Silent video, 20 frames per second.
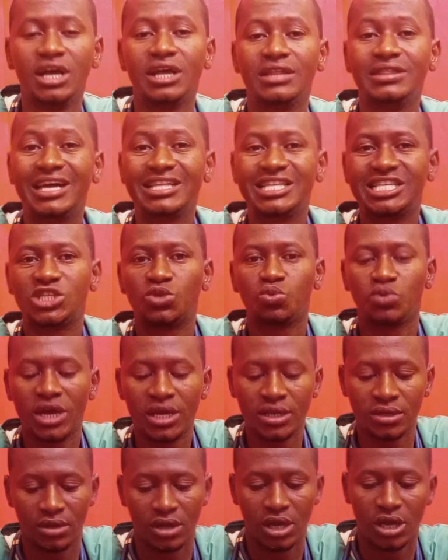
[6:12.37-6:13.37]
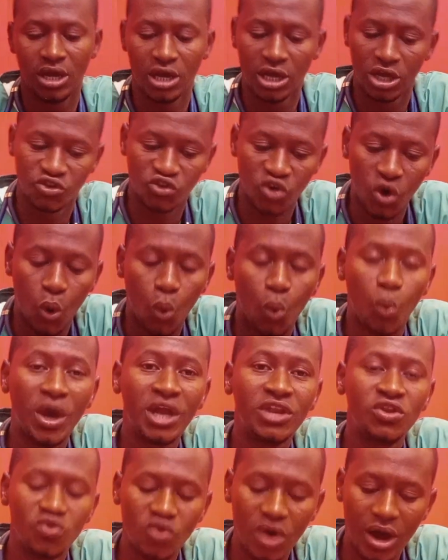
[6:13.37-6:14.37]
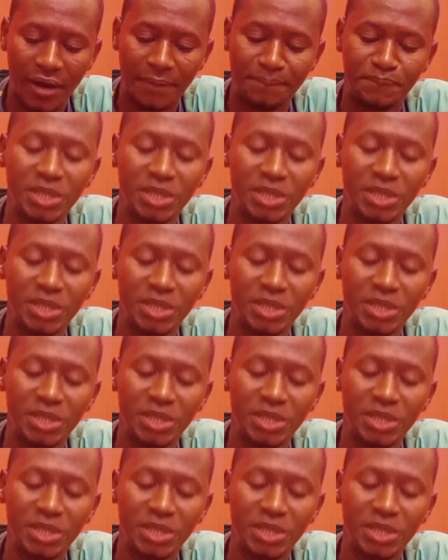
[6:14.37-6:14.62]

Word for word: That is when, so when you are